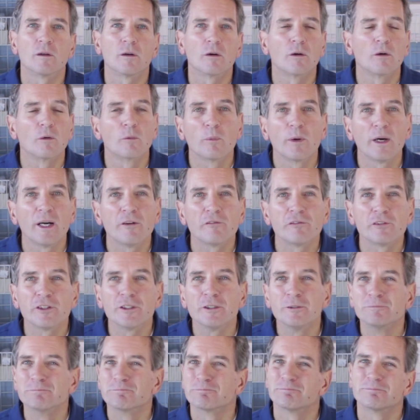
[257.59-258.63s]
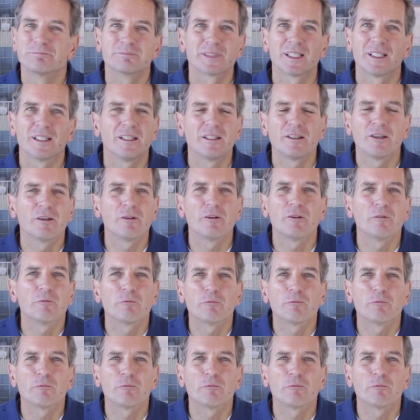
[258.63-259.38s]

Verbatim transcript: or wherever, it